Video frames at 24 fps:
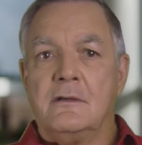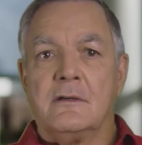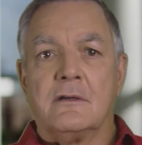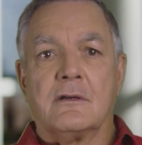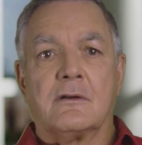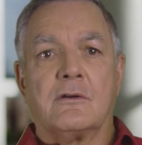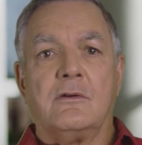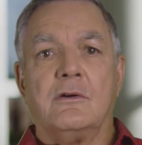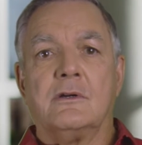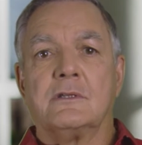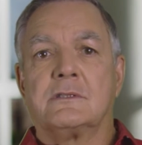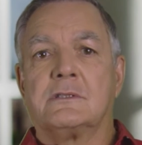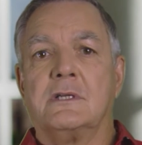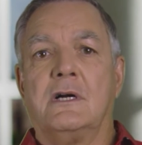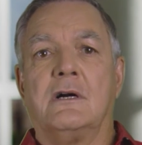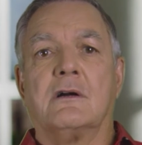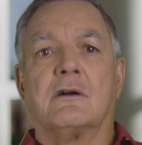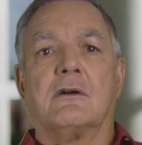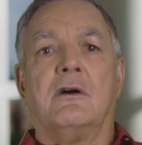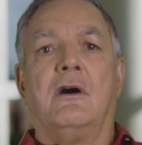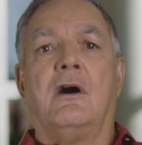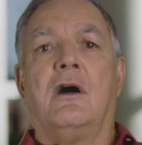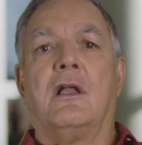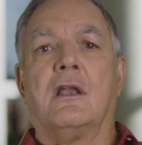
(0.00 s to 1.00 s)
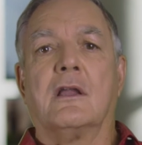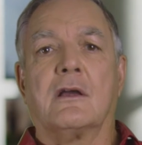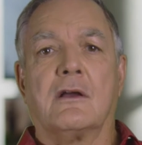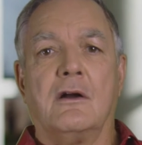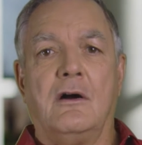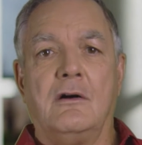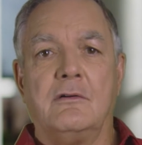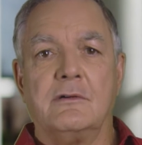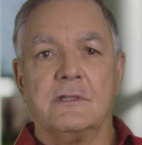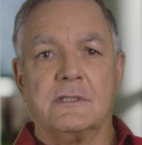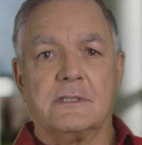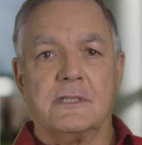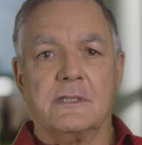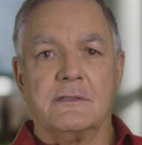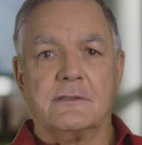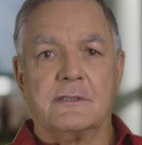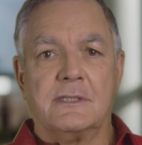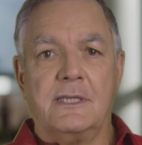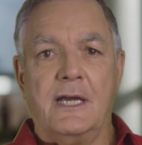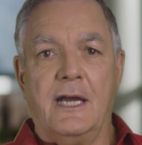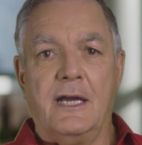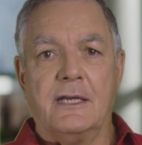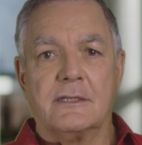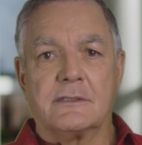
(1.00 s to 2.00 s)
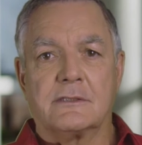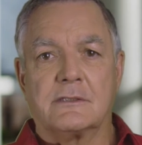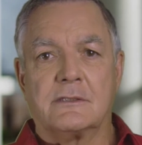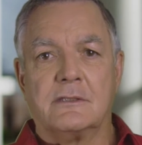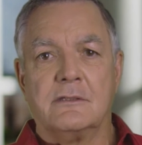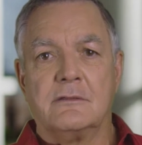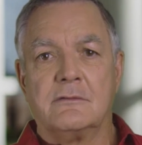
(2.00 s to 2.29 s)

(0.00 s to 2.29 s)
Of course, the alcoholic always has debts.